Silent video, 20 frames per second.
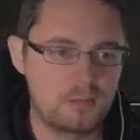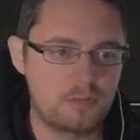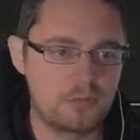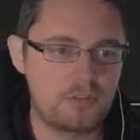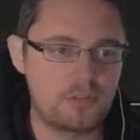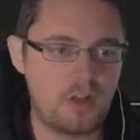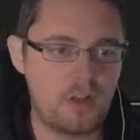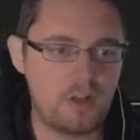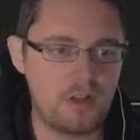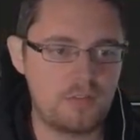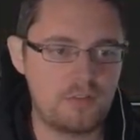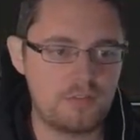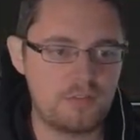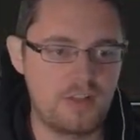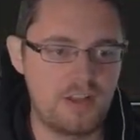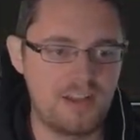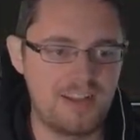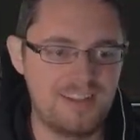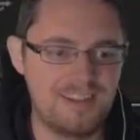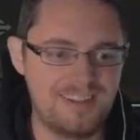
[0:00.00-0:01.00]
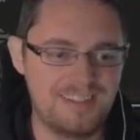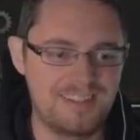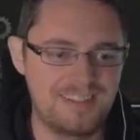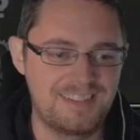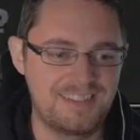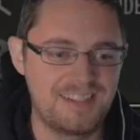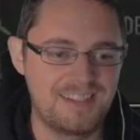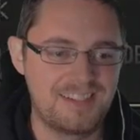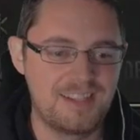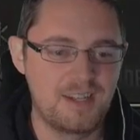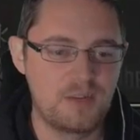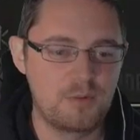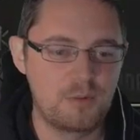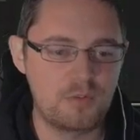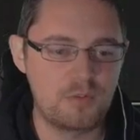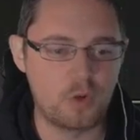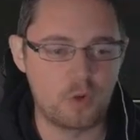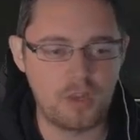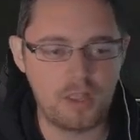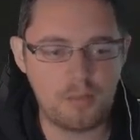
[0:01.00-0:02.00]
we'll start off.
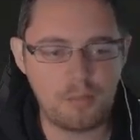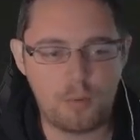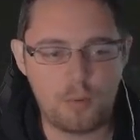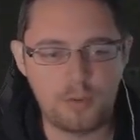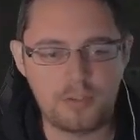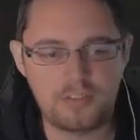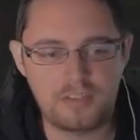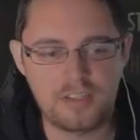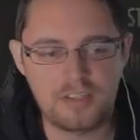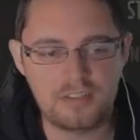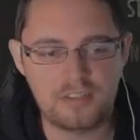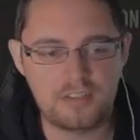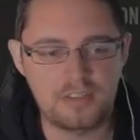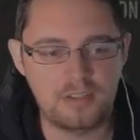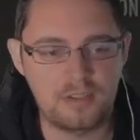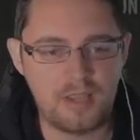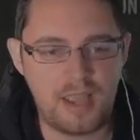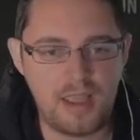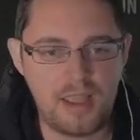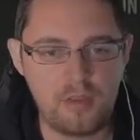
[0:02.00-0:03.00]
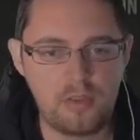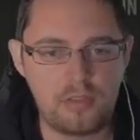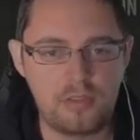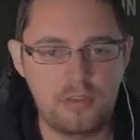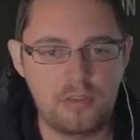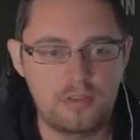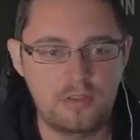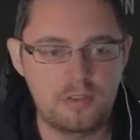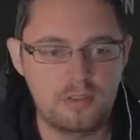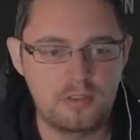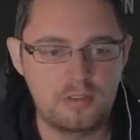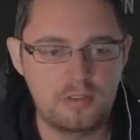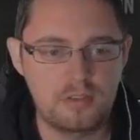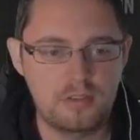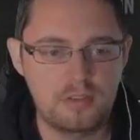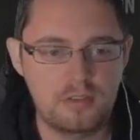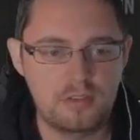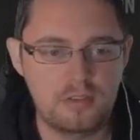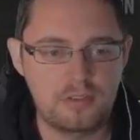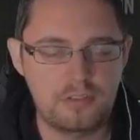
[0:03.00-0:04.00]
We've got all our points into health,
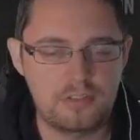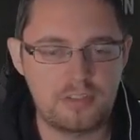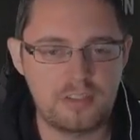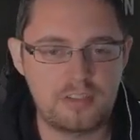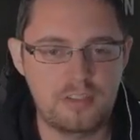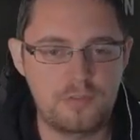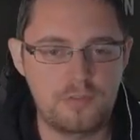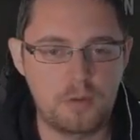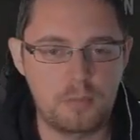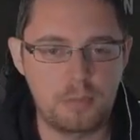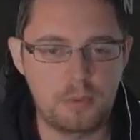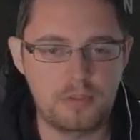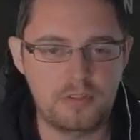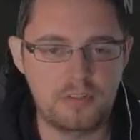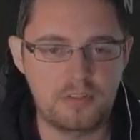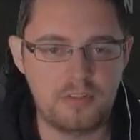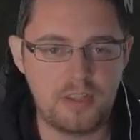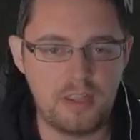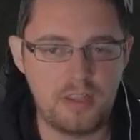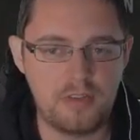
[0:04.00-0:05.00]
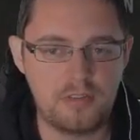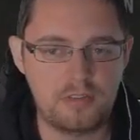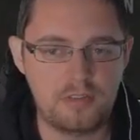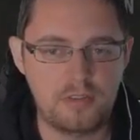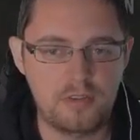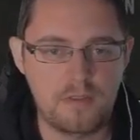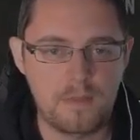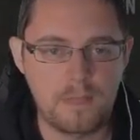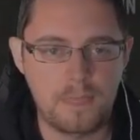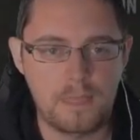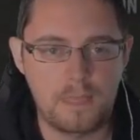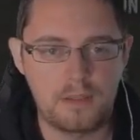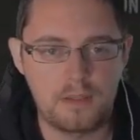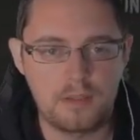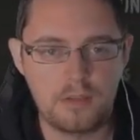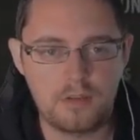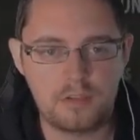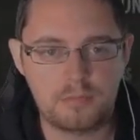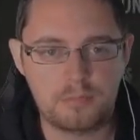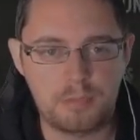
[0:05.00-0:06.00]
64 points into health,
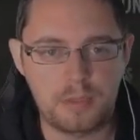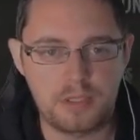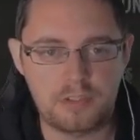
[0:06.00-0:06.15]
nice